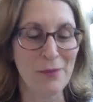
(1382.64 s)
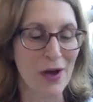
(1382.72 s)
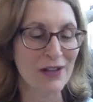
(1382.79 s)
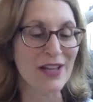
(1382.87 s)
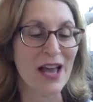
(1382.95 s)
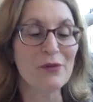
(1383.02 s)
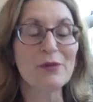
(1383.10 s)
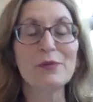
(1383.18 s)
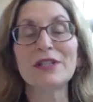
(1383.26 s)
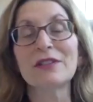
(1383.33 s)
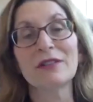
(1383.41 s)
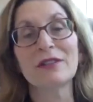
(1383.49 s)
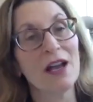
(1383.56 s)
box, I would be
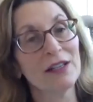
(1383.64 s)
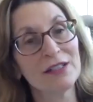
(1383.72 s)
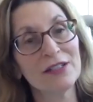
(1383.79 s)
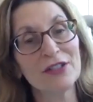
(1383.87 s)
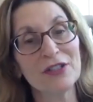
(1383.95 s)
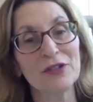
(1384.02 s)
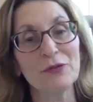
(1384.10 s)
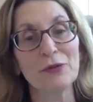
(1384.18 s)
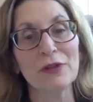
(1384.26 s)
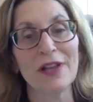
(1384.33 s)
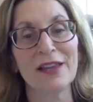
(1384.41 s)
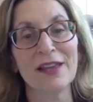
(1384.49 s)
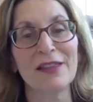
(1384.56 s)
delighted to
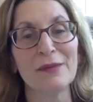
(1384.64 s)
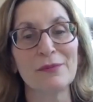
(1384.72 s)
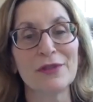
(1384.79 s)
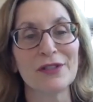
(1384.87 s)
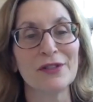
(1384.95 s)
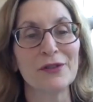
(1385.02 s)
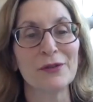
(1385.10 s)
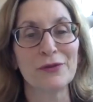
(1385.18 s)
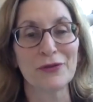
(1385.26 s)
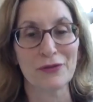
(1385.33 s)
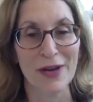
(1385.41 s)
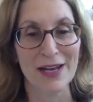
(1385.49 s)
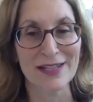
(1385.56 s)
relay them to
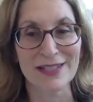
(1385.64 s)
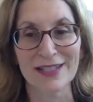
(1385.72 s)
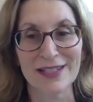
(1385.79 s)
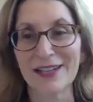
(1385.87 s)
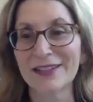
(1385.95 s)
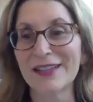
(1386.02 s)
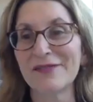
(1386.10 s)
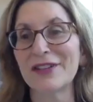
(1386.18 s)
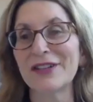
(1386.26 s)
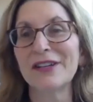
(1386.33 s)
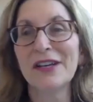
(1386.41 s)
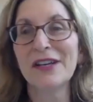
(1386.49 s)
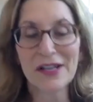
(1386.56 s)
Tracey and I'll give you
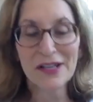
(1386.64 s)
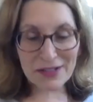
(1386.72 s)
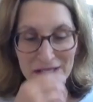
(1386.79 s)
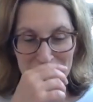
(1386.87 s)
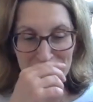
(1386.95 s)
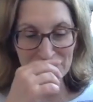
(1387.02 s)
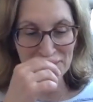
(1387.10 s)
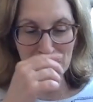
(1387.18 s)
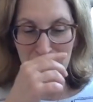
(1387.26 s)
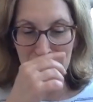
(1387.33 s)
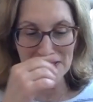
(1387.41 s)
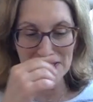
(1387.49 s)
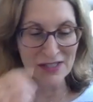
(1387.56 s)
just a few
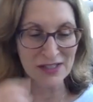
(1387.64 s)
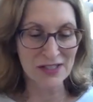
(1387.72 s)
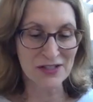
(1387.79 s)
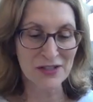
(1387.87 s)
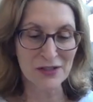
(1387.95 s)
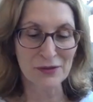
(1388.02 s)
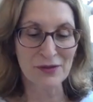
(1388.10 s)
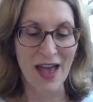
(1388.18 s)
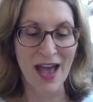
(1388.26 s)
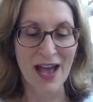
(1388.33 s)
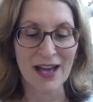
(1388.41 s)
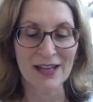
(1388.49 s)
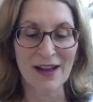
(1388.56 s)
minutes to do
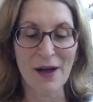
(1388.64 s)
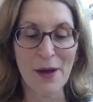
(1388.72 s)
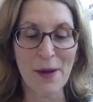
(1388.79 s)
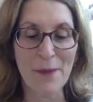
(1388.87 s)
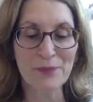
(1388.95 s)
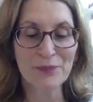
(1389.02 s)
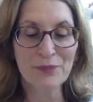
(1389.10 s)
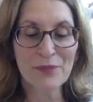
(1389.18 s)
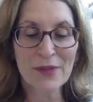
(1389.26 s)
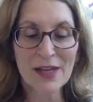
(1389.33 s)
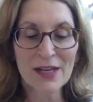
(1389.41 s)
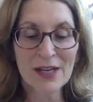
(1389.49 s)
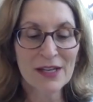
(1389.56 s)
that. Um,
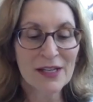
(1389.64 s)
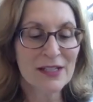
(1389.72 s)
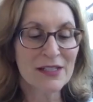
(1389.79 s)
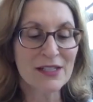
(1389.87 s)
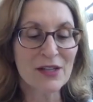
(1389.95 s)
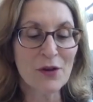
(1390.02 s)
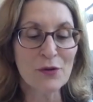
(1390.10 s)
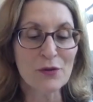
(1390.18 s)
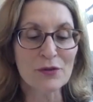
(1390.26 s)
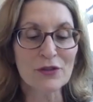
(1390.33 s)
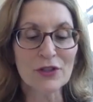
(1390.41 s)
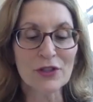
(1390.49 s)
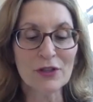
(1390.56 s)
so,
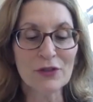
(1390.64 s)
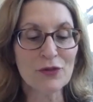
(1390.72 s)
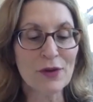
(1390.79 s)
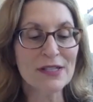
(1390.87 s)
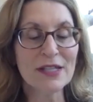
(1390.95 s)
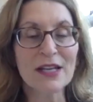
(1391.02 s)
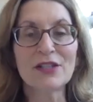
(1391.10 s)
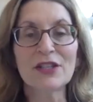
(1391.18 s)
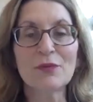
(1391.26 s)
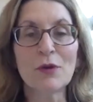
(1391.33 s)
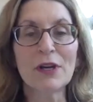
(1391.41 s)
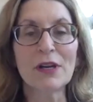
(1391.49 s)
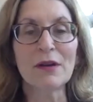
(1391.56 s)
you know, Tracey, I just
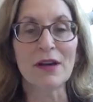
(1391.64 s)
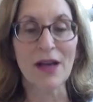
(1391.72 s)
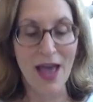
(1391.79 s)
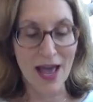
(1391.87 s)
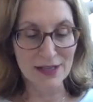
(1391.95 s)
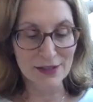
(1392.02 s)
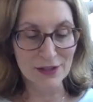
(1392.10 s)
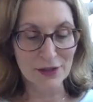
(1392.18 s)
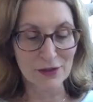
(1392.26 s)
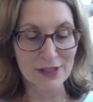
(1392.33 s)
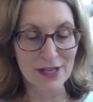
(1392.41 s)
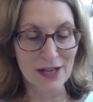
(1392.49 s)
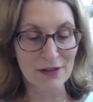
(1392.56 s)
want to ask you
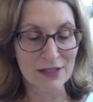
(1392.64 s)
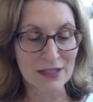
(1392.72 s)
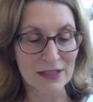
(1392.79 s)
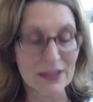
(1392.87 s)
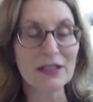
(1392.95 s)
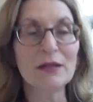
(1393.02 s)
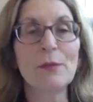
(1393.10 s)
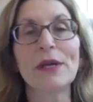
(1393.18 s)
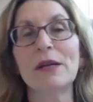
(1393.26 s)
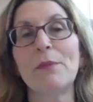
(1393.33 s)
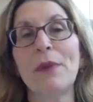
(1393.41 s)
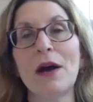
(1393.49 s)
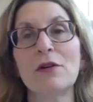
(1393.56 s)
to tell us a little bit
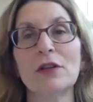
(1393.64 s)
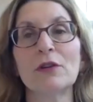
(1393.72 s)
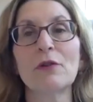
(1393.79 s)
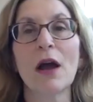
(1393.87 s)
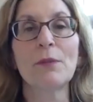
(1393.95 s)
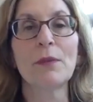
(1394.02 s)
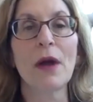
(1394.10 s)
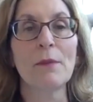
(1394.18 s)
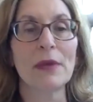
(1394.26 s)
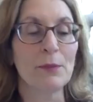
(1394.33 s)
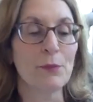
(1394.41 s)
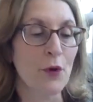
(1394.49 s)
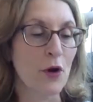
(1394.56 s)
about your
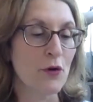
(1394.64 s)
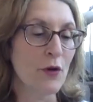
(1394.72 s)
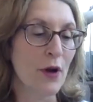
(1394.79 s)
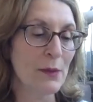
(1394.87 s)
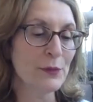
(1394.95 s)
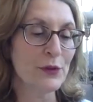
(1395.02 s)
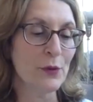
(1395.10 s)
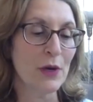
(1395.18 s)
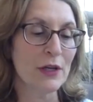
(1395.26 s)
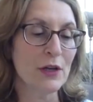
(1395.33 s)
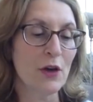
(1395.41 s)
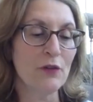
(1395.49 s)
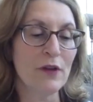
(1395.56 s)
upcoming program. So on
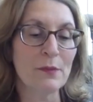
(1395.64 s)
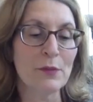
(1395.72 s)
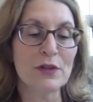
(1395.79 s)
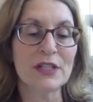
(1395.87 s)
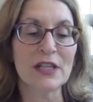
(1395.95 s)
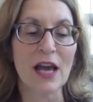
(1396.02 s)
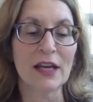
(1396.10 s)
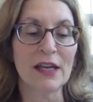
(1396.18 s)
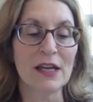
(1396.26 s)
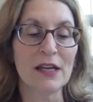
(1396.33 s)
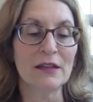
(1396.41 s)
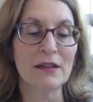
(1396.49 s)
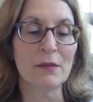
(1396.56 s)
November
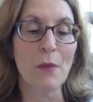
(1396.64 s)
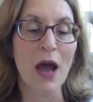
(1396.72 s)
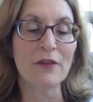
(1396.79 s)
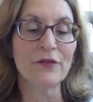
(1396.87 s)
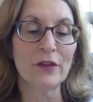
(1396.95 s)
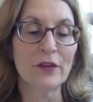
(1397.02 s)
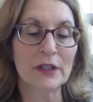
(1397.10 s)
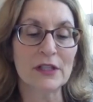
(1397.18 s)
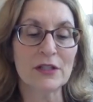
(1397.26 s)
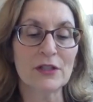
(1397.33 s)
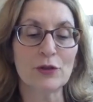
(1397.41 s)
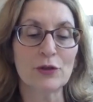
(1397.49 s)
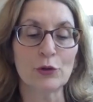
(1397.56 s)
2nd, the
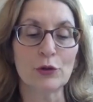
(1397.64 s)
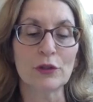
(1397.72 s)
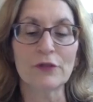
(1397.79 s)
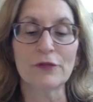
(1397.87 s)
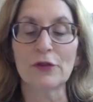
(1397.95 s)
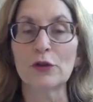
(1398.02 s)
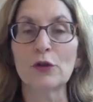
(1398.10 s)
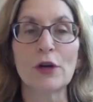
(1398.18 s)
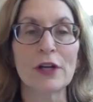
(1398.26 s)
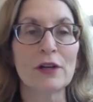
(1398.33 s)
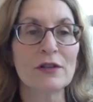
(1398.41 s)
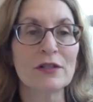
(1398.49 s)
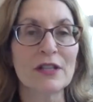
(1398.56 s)
Mindfulness Tools for
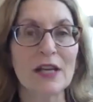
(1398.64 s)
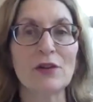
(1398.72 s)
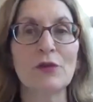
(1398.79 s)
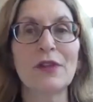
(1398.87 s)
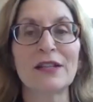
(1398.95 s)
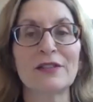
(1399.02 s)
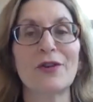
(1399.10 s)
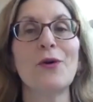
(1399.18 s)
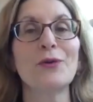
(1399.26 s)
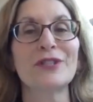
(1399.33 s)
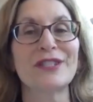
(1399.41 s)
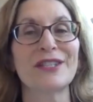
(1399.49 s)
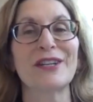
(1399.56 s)
Lawyers, I know that's a
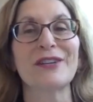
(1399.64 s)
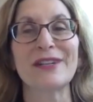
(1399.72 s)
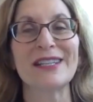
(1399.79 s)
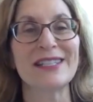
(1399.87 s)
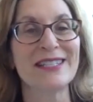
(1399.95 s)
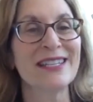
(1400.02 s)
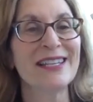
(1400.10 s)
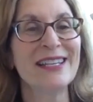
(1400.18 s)
whole series.